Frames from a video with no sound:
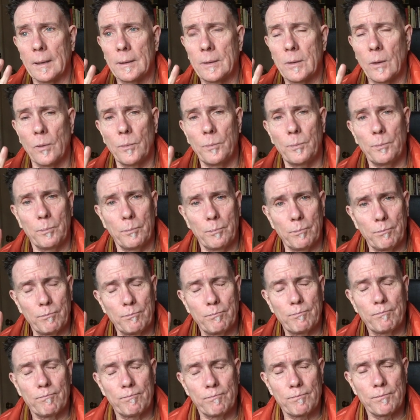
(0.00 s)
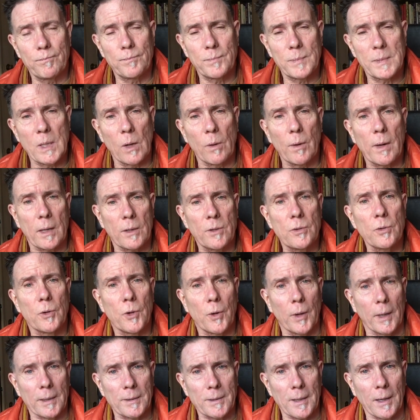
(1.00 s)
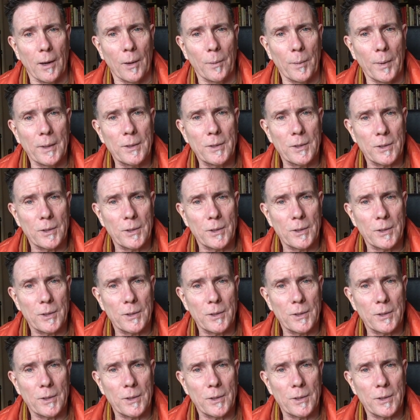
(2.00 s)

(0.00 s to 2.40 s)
don't get too crazy on me.